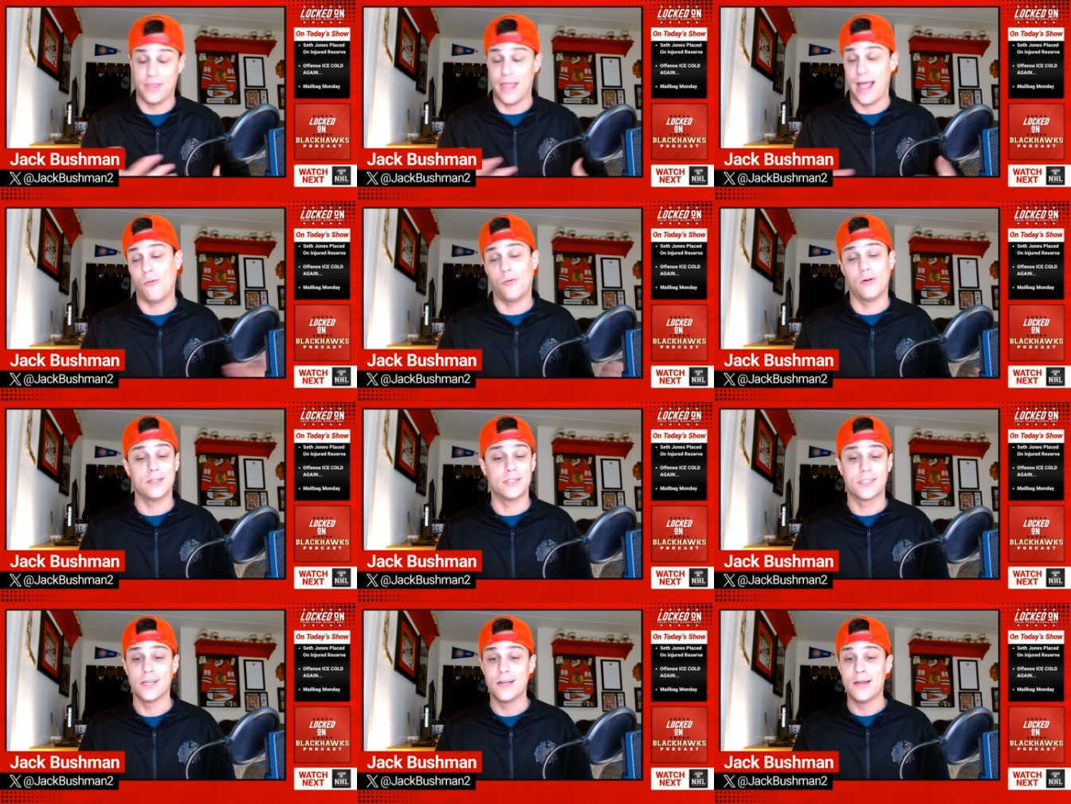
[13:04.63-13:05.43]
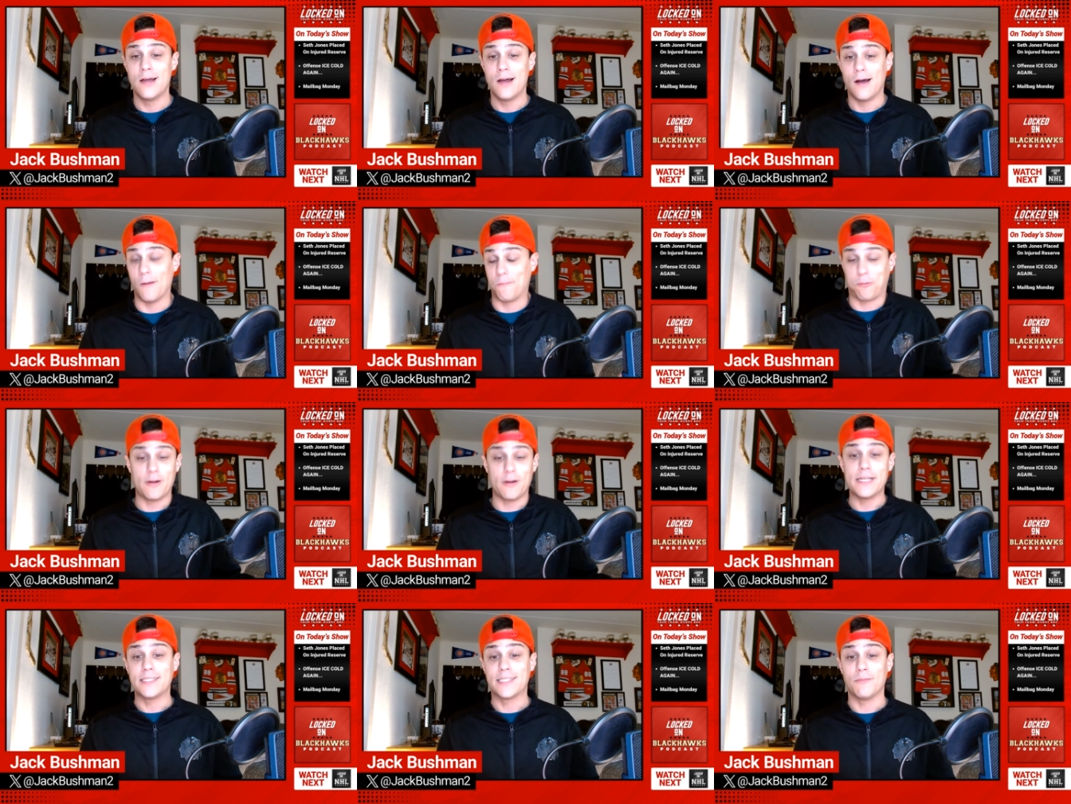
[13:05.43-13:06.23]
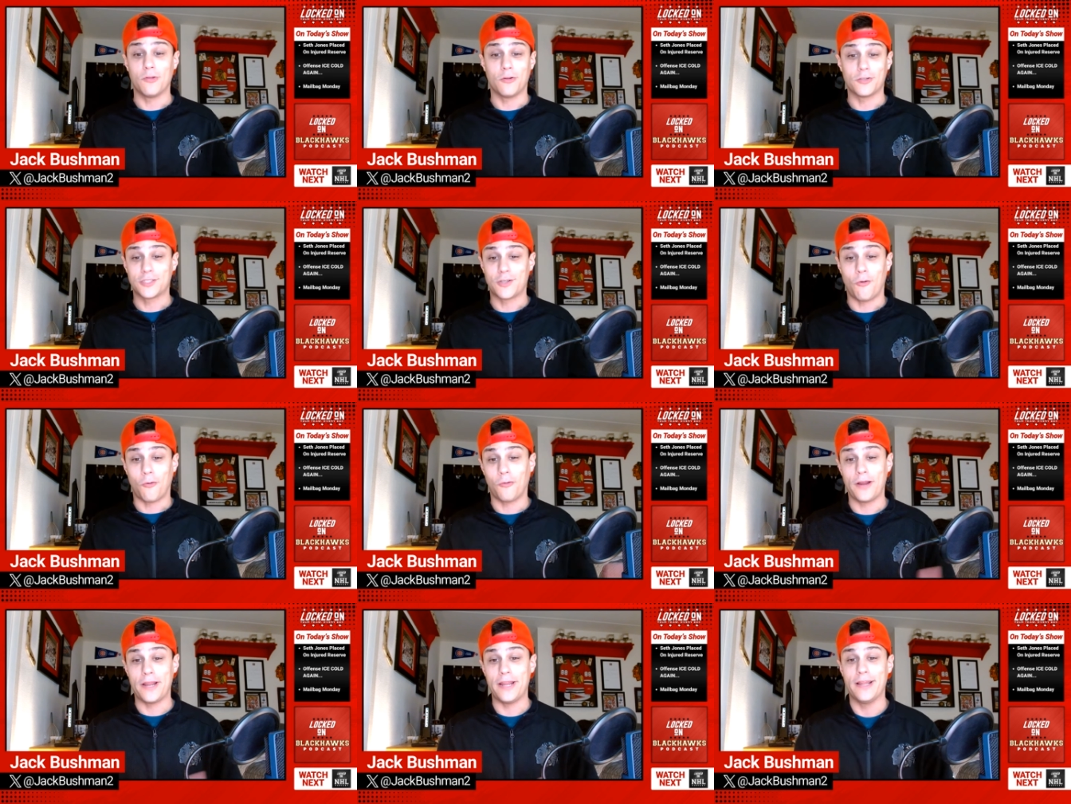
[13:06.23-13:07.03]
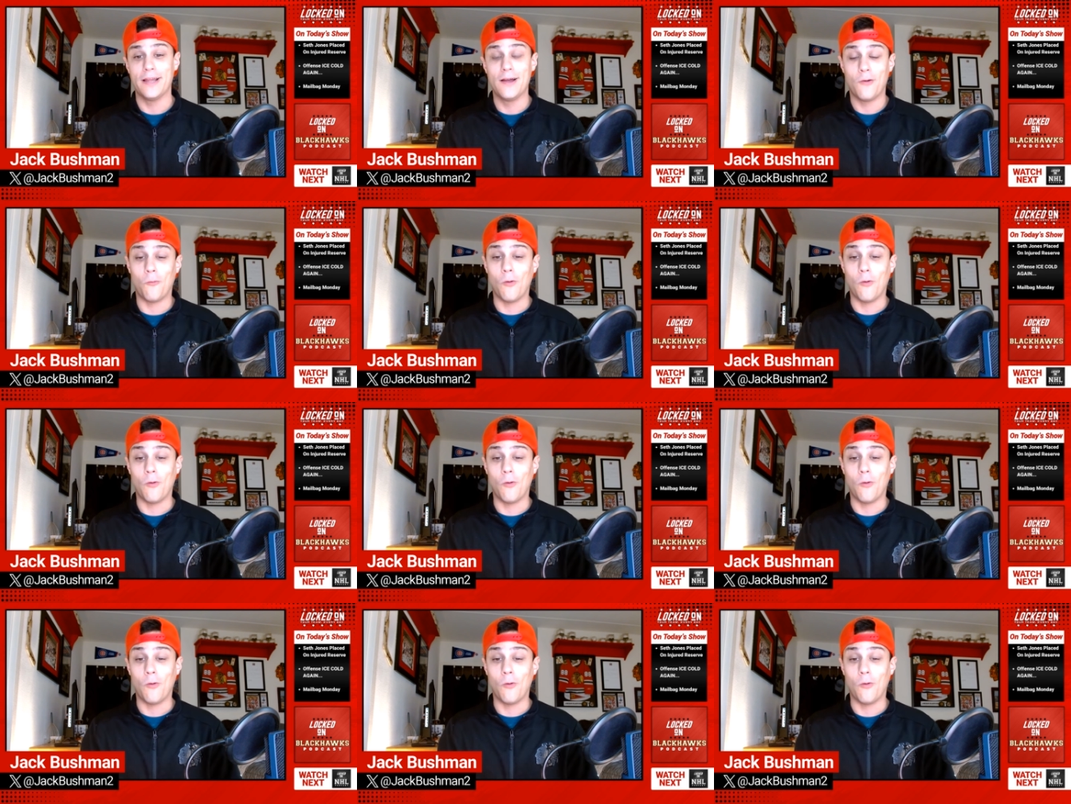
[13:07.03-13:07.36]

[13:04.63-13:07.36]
And that was a pretty similar story